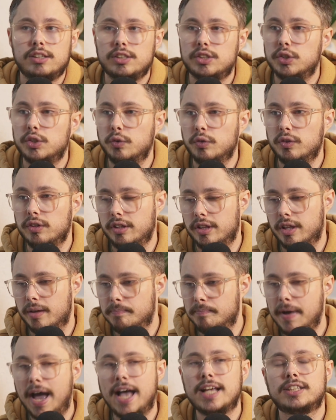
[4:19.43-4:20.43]
to the
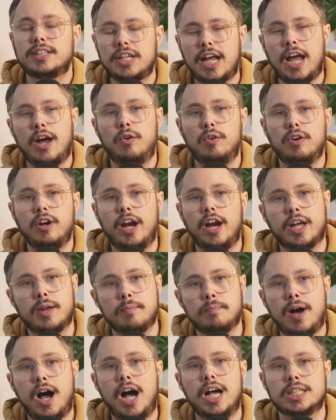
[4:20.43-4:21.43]
best hour I
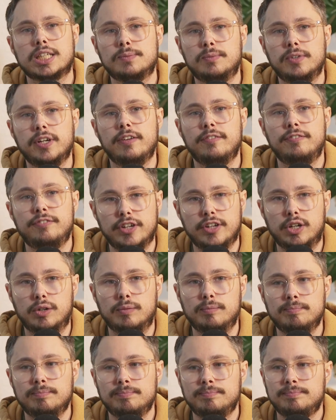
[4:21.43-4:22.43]
could possibly
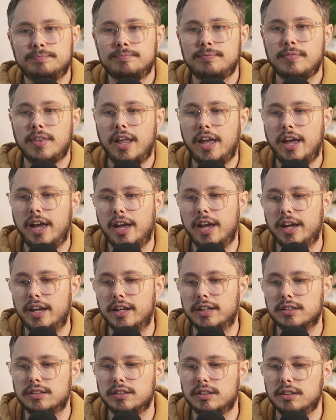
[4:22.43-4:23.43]
film.
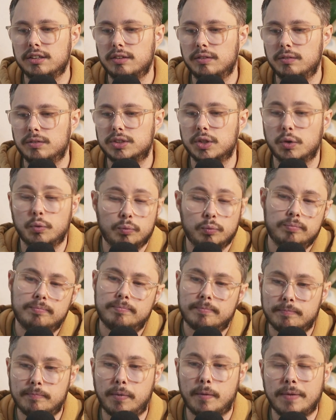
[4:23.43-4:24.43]
And so
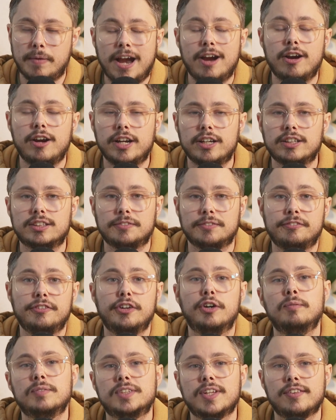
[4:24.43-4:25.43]
preparing to
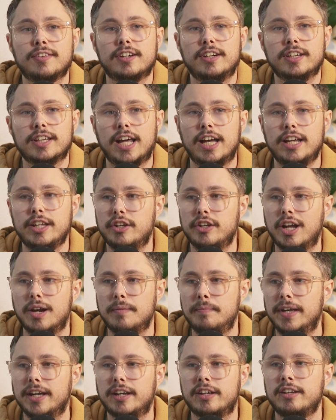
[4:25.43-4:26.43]
film something like that, you got to
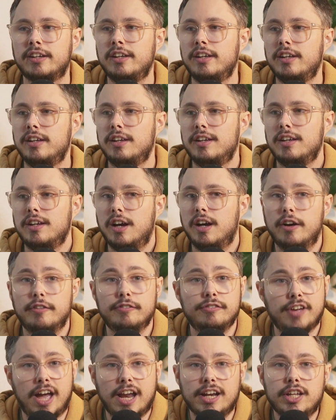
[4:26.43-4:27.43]
pick a
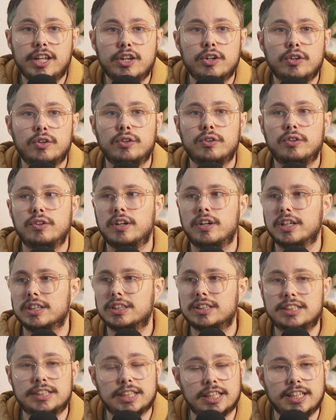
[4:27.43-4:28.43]
venue, a
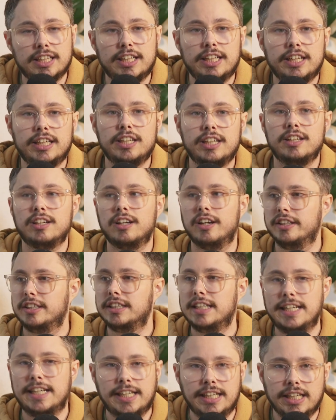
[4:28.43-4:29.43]
city, a
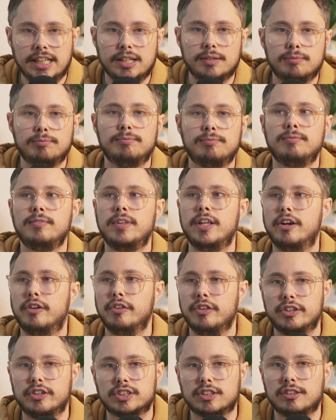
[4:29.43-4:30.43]
team.
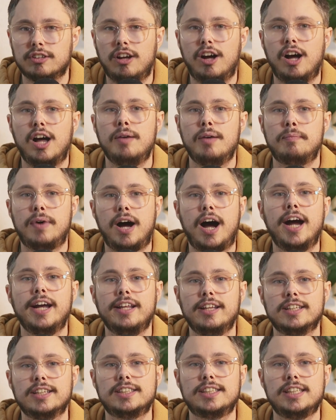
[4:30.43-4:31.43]
There's a lot
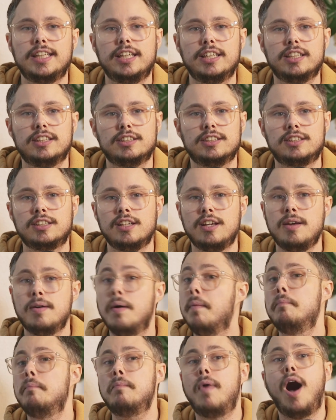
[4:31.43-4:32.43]
behind the scenes,
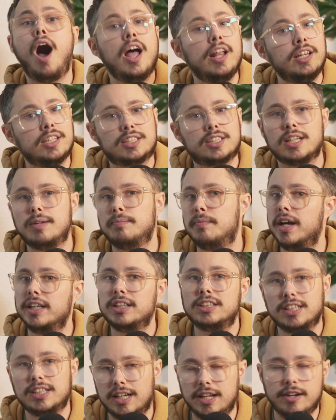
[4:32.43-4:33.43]
months and
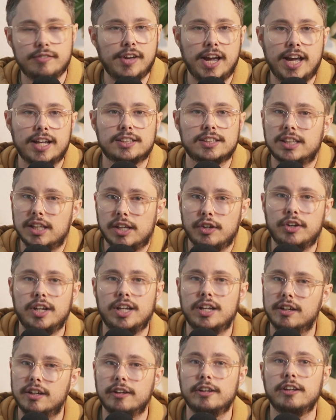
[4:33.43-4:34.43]
months in advance that you
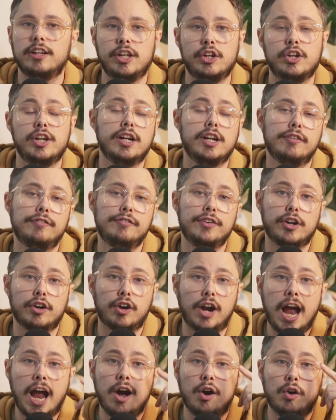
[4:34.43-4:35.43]
need to
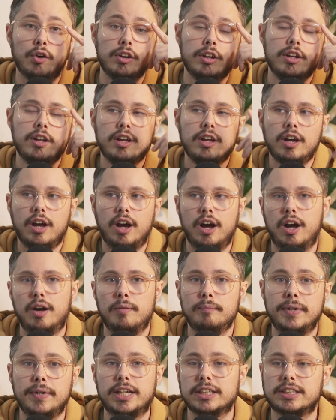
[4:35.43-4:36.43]
figure out,
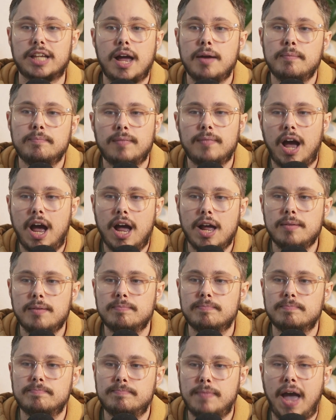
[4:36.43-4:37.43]
because
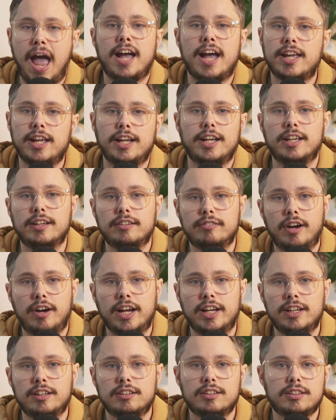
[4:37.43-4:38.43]
I'm backing it,
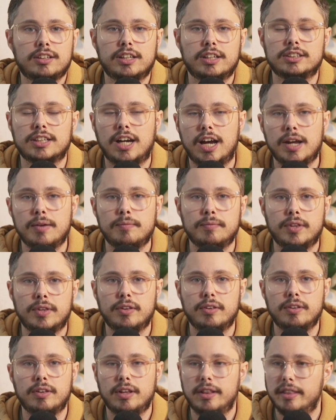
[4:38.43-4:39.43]
right? Because I'm
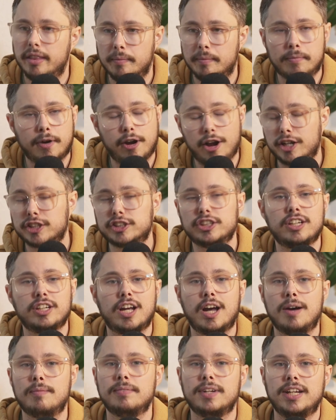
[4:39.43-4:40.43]
the production
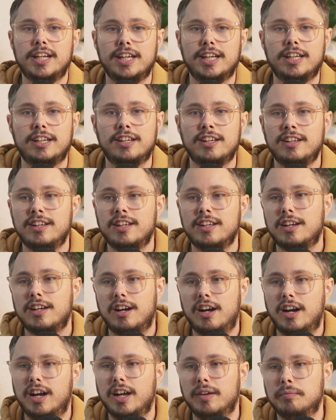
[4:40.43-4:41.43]
company.
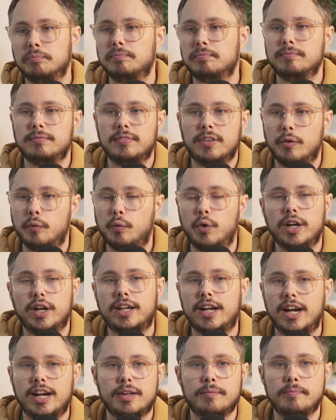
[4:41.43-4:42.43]
I'm the one
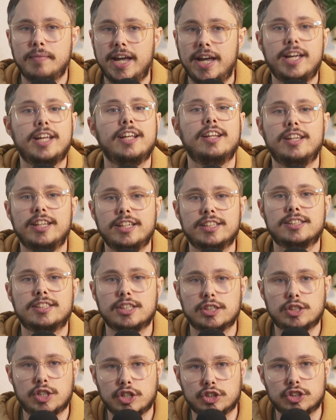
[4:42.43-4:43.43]
kind of making these
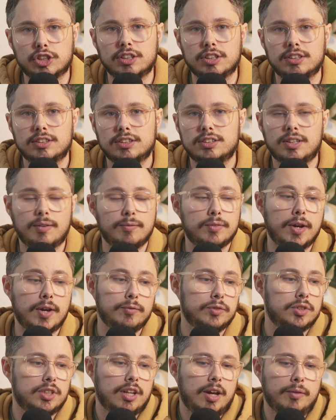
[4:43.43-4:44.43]
decisions.
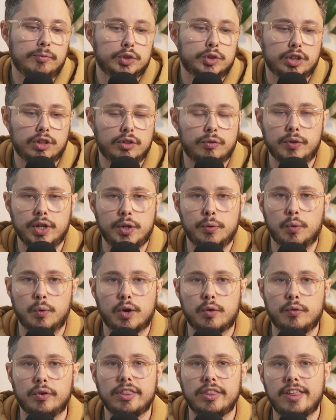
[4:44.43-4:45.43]
Sometimes I'm sure when you
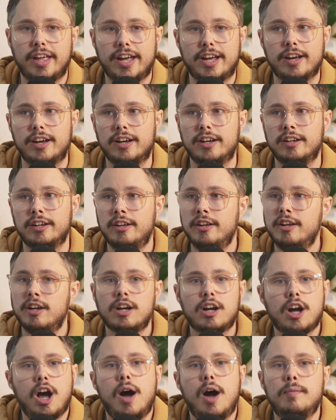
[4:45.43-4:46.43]
work with like a
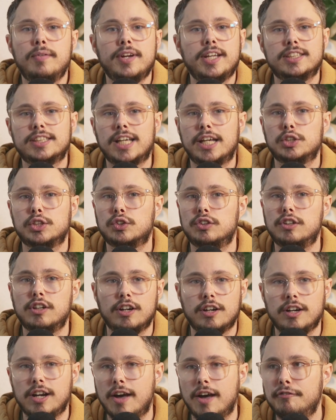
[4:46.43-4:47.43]
Comedy Central
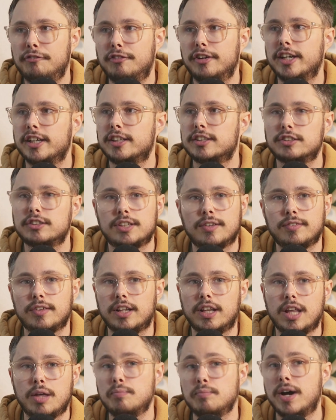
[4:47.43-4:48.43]
or a Netflix or
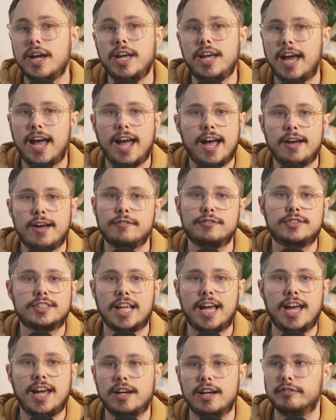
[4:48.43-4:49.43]
something, they might have
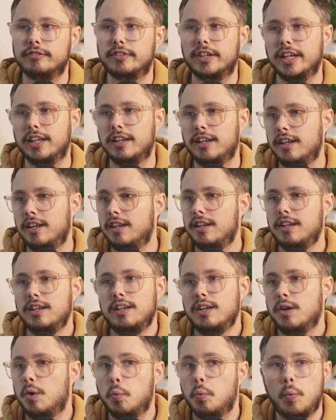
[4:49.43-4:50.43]
say of like
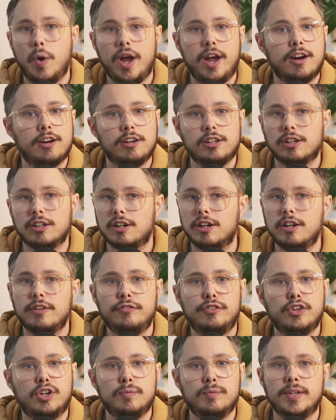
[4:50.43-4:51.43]
where you're going to
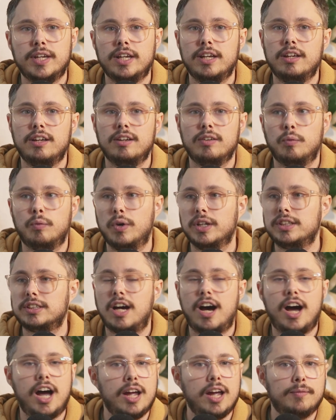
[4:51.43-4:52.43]
film it, what
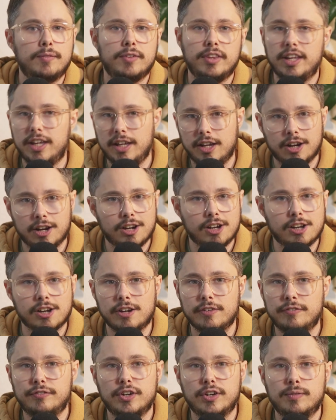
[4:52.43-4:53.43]
time of the year you're going
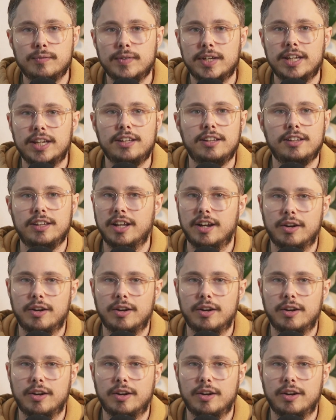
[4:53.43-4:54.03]
to film it,